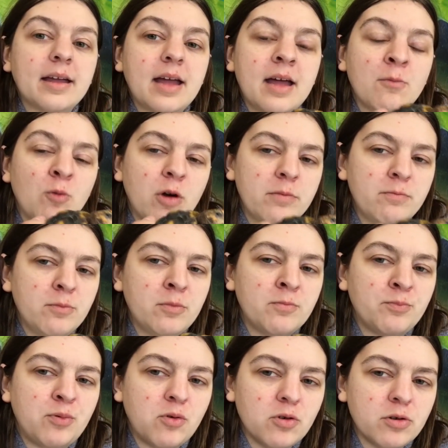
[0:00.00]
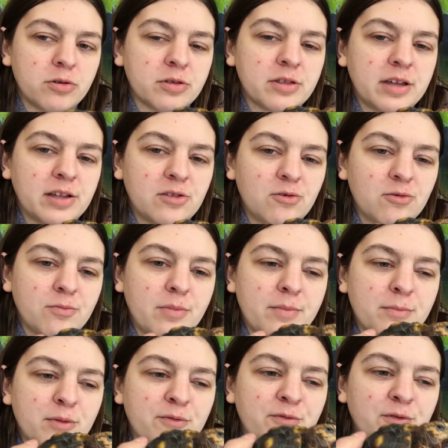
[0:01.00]
And one important thing to
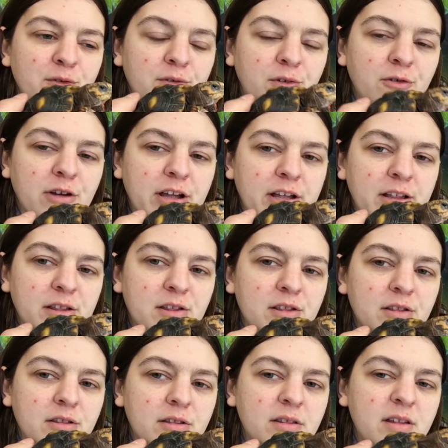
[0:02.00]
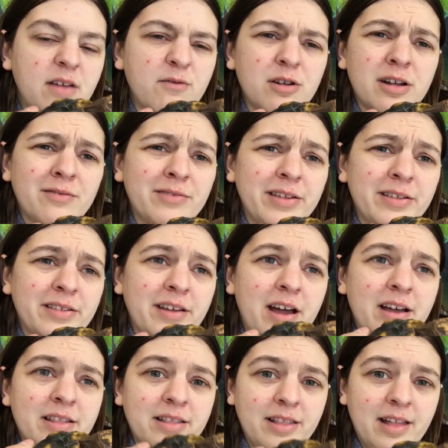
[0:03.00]
remember for the greens, never give these
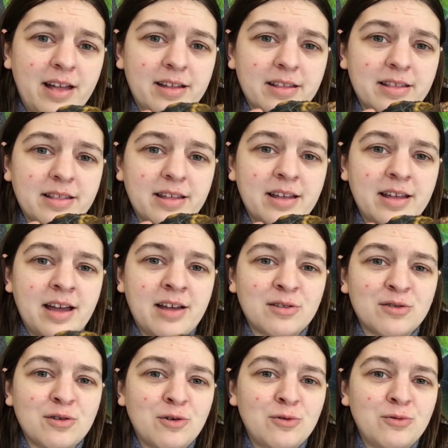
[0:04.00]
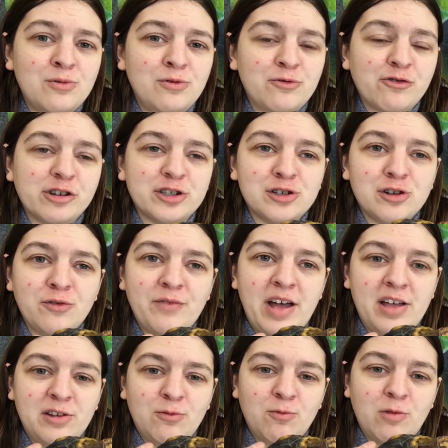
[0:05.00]
guys lettuce. It has no nutritional
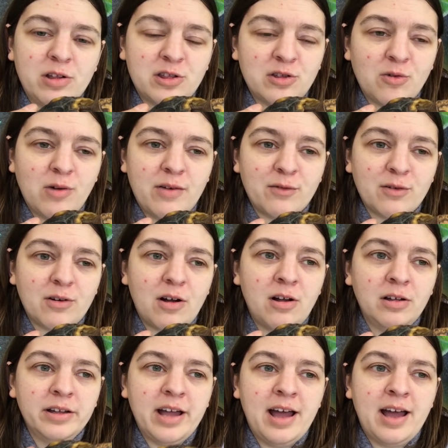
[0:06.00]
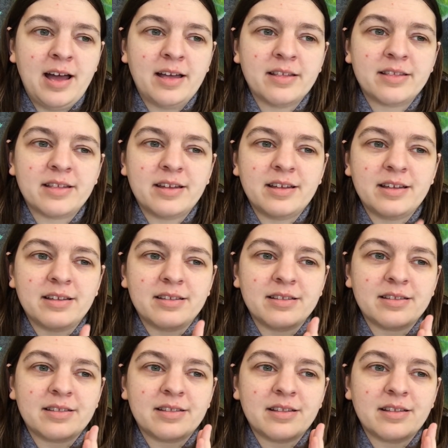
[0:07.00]
value whatsoever. All it has
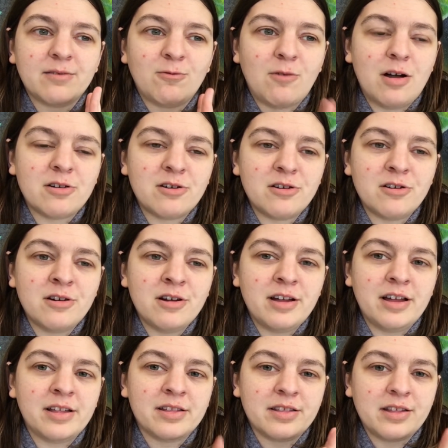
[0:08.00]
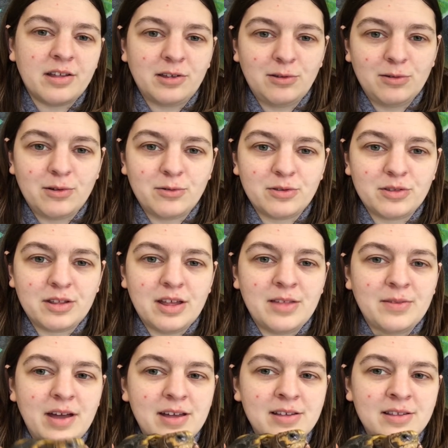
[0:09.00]
is water and cellulose,
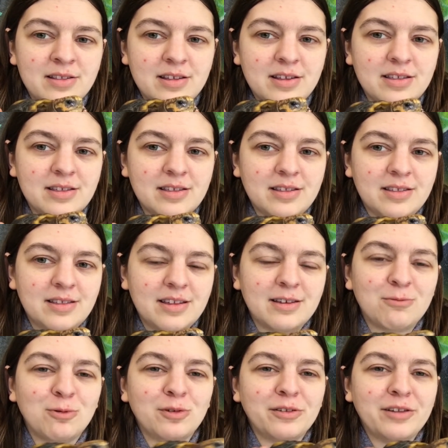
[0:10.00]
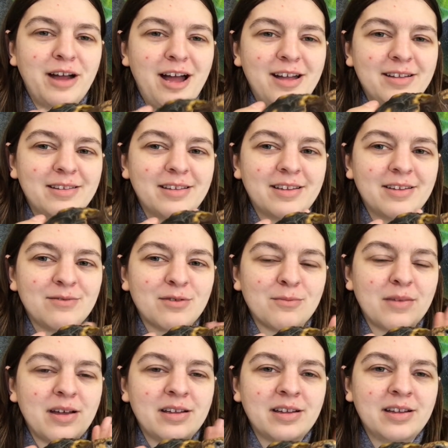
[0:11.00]
and that is it. It will not give
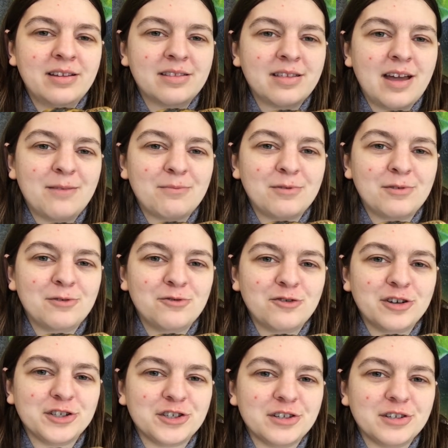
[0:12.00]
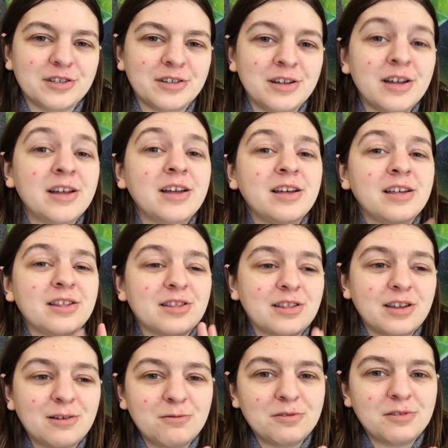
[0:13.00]
them any type of nutrition.
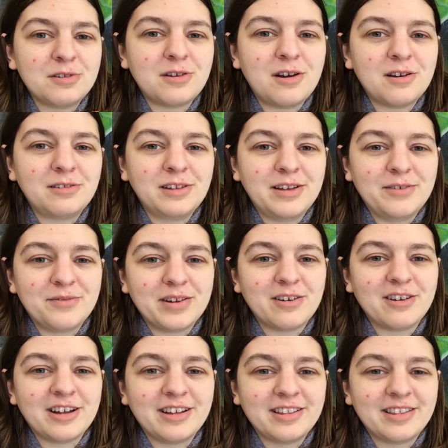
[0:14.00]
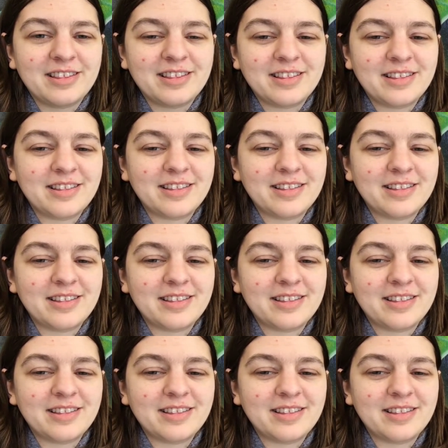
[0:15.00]
Stick with the dark leafy greens.